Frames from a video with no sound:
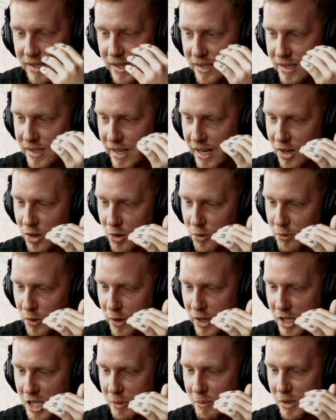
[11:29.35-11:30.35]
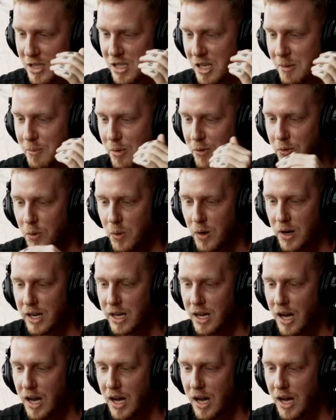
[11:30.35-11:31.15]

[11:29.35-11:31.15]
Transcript: the standard for intimacy before a